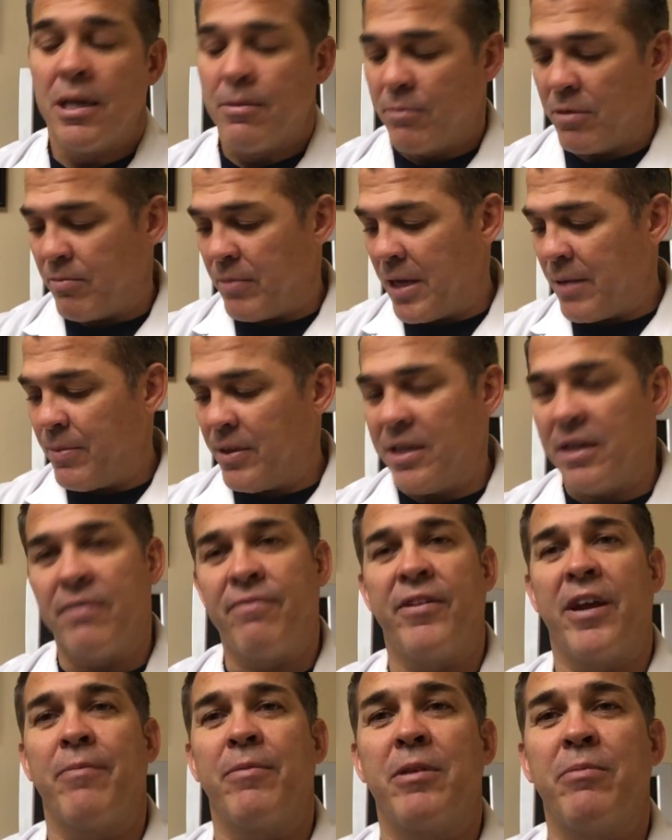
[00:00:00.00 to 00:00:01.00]
But maybe a
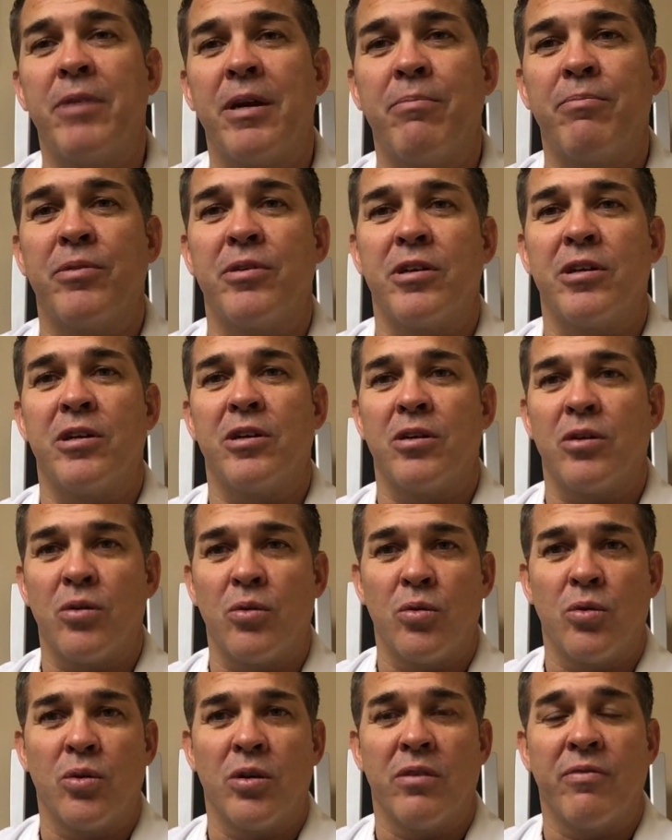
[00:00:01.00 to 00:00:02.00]
family member
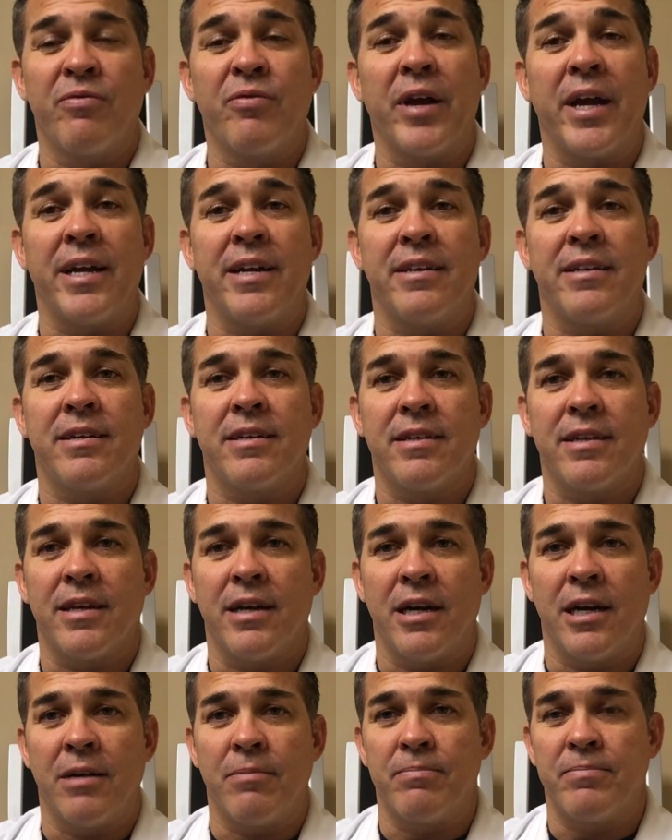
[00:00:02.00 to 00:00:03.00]
or a friend
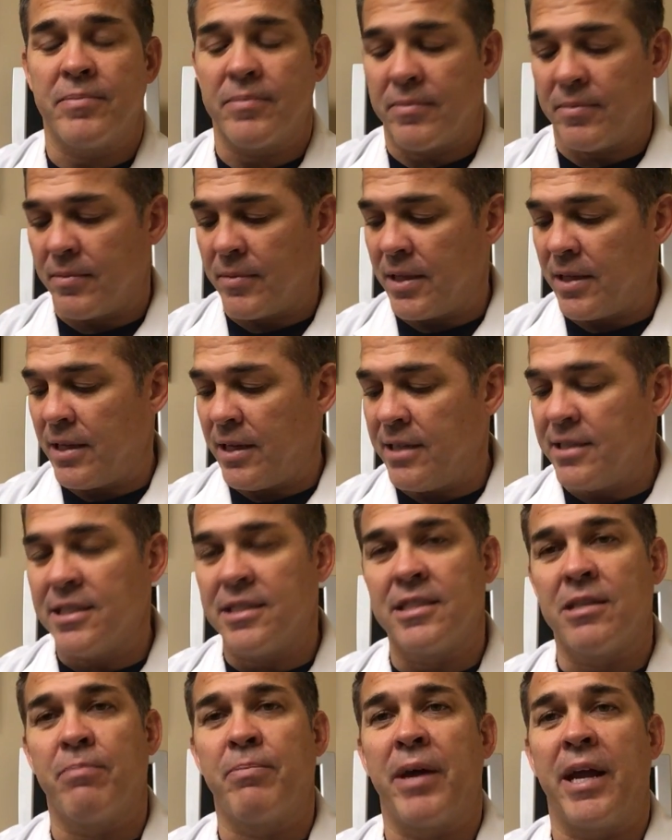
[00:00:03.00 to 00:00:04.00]
um, is
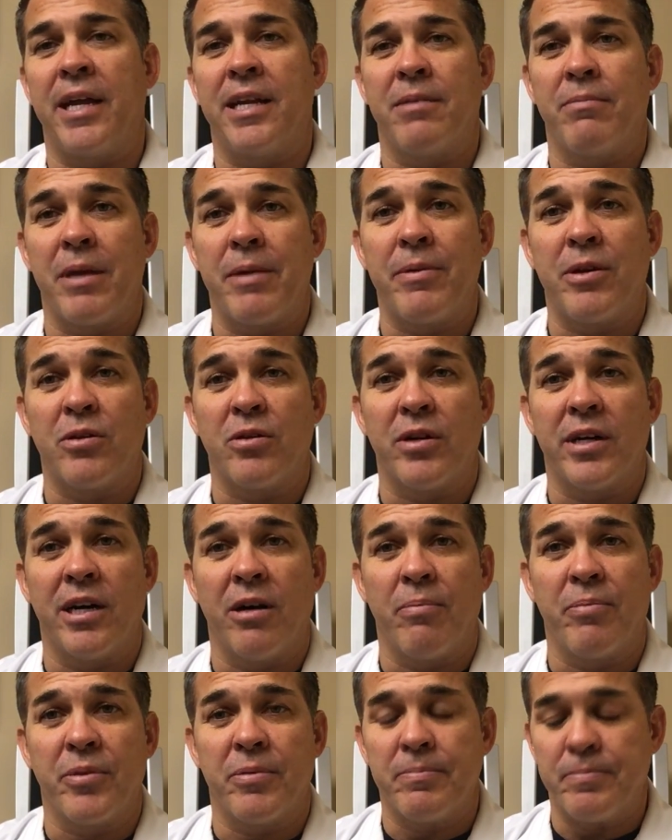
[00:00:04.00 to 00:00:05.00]
in some pain and maybe it'll
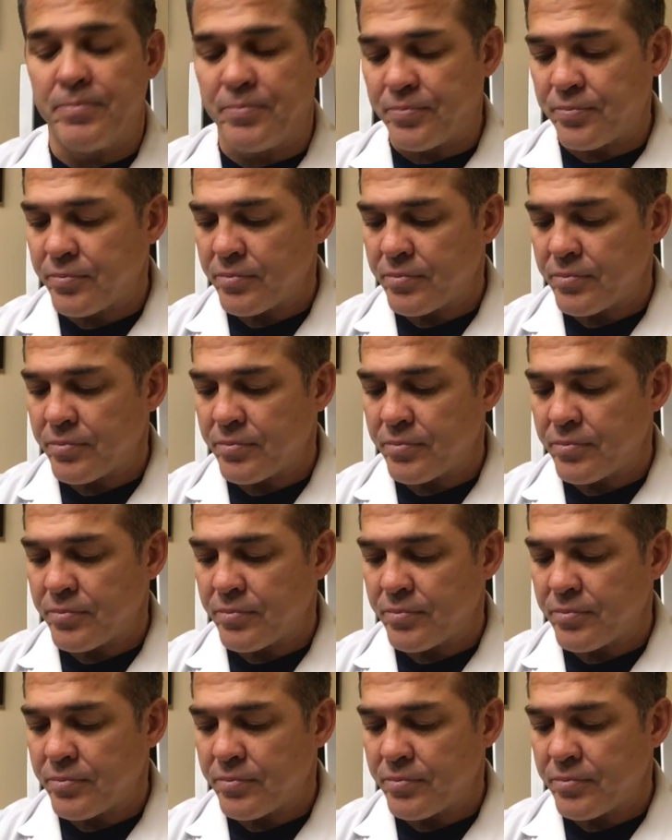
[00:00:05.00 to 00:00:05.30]
help them.